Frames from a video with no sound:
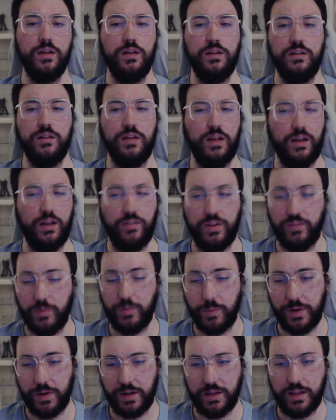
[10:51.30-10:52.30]
I've never
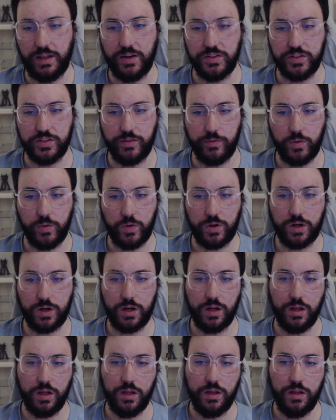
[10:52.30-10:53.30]
played Gears of War.
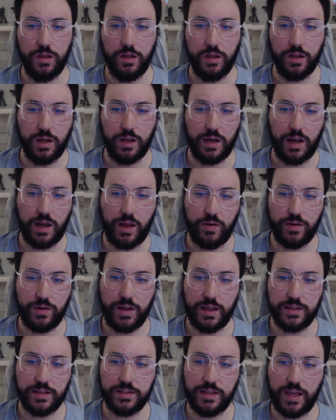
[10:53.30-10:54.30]

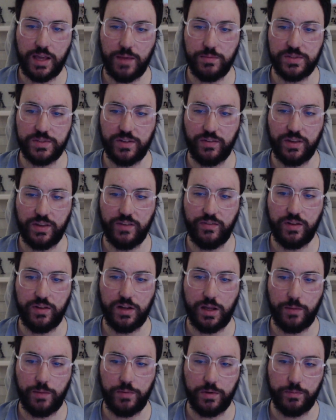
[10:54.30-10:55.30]
Nowadays, games have given
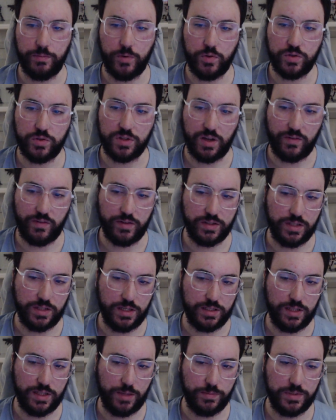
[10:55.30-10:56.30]
up on most cover
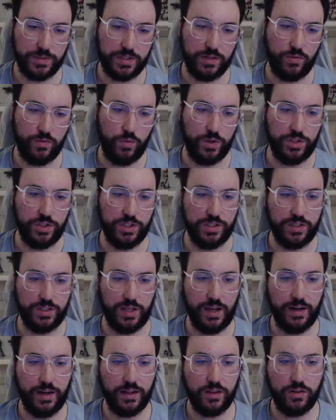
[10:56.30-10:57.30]
systems, which is
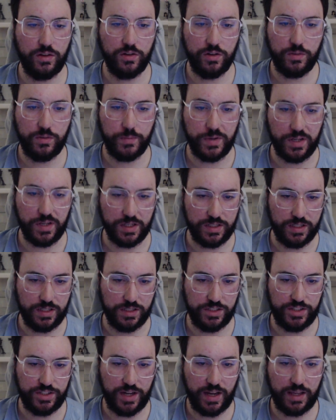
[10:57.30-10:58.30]
kinda good because they're
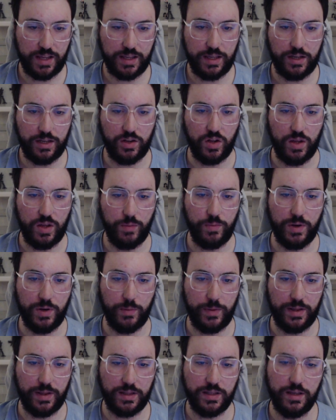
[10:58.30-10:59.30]
janky to
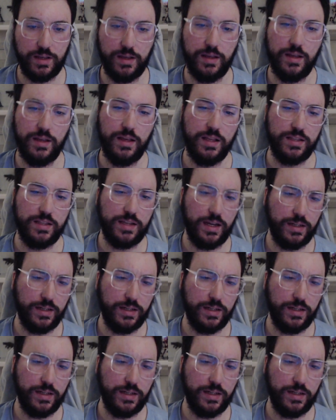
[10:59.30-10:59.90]
implement. It's kinda